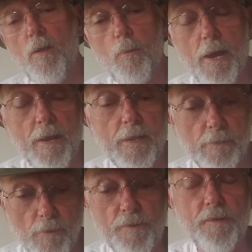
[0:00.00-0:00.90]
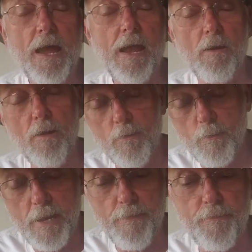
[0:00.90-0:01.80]
the way. It looks like all the
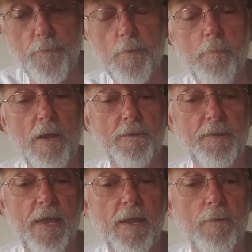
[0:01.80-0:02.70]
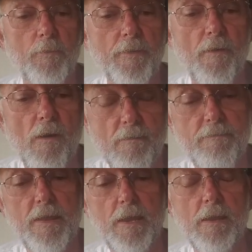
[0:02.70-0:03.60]
way through Montana with
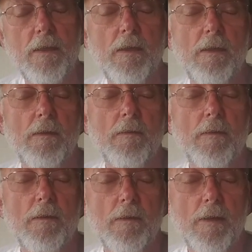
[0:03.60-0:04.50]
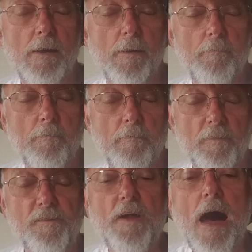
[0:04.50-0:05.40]
RV
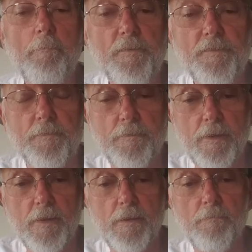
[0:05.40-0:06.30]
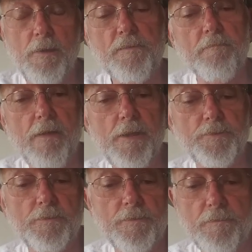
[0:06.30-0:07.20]
stops,
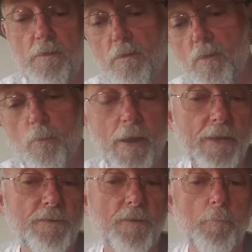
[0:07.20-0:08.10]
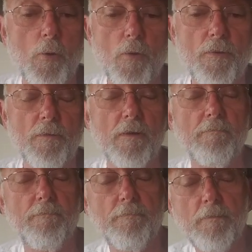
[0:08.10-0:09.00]
reservations, all the way to the border of